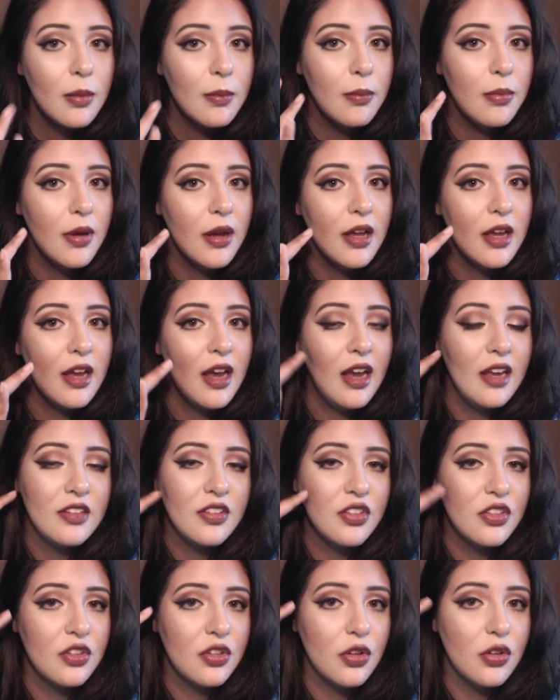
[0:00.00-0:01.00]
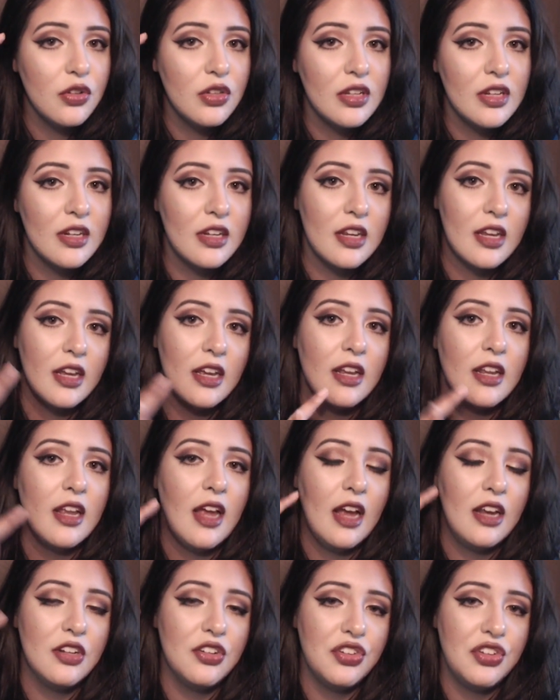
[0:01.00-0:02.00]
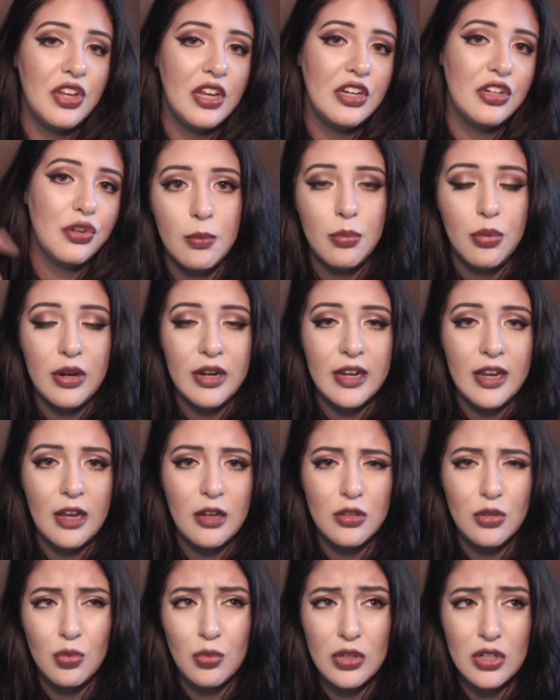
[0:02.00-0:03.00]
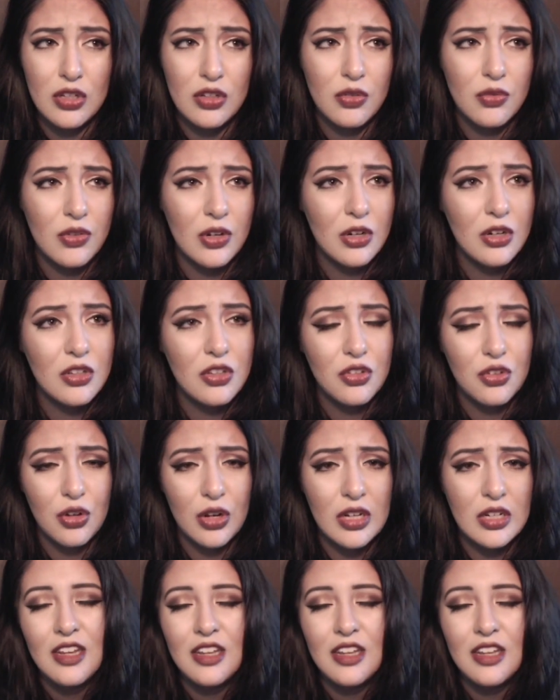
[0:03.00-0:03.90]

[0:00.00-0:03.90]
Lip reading: but I still did get agitation breakouts, which is very strange.